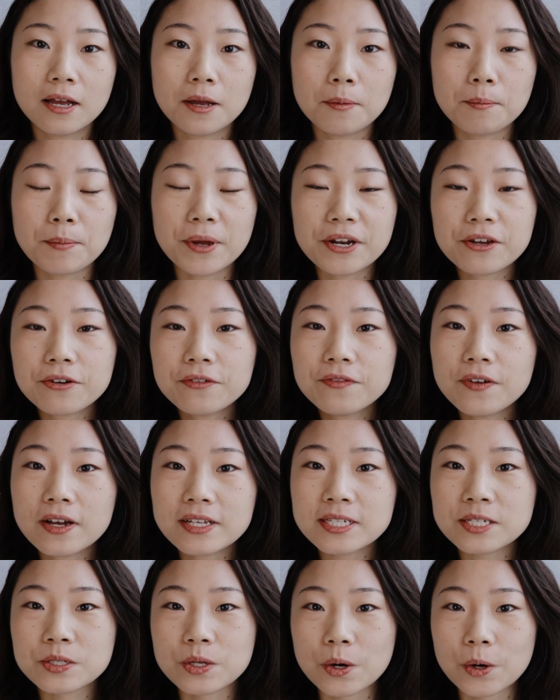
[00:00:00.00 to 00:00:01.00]
Many of
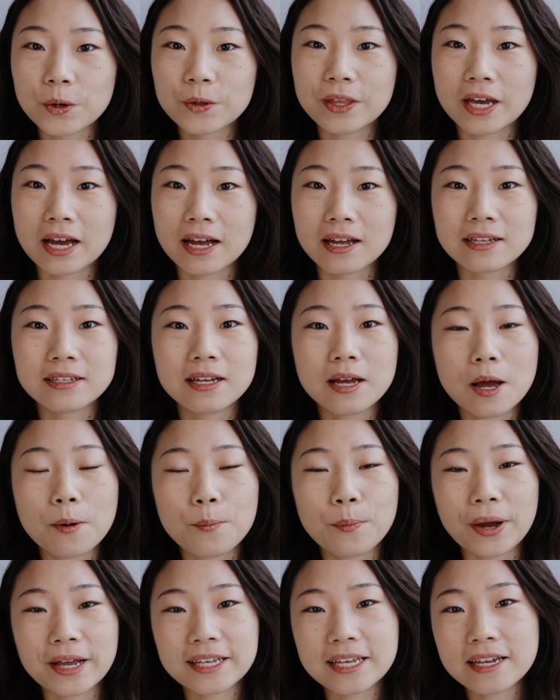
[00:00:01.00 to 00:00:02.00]
us know that
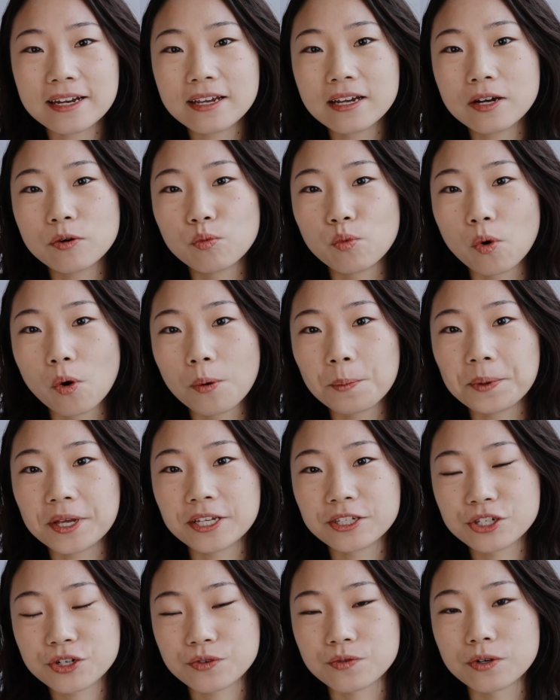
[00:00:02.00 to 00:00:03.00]
by getting a warm
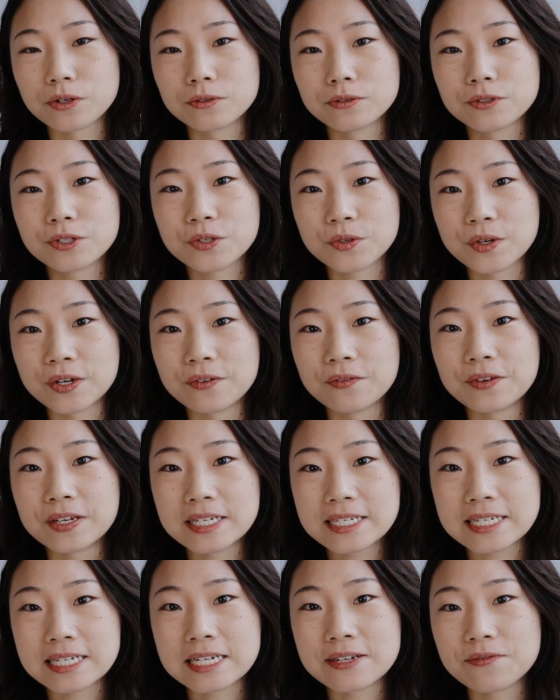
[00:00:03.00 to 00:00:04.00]
intro to a
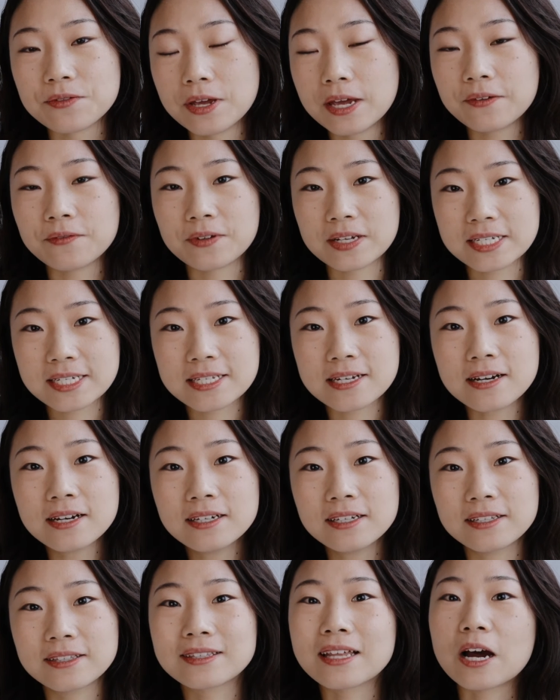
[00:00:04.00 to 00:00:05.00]
VC investor,
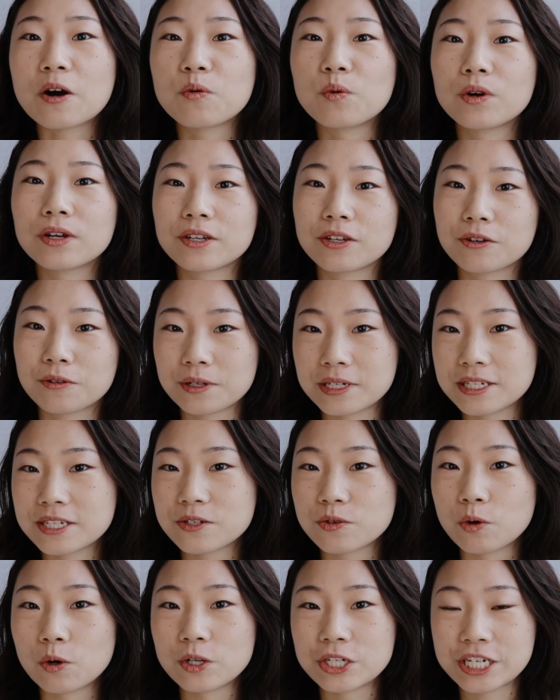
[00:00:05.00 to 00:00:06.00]
that will increase
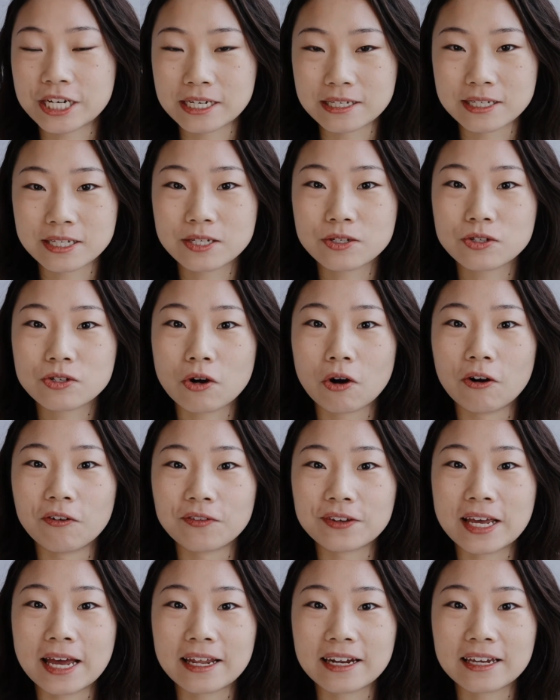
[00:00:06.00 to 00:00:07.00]
your chance
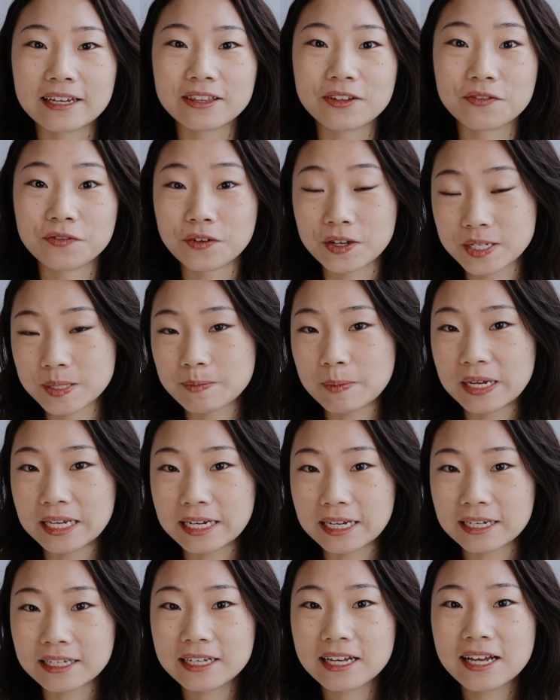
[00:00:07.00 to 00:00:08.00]
of getting the first
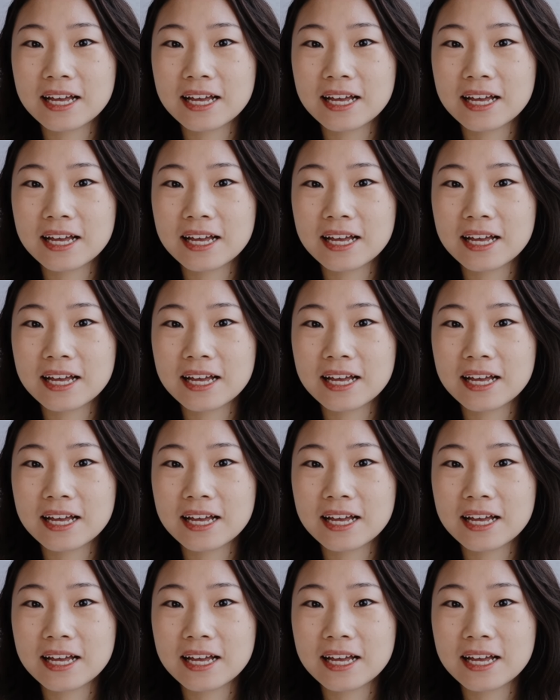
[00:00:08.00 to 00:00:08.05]
meeting.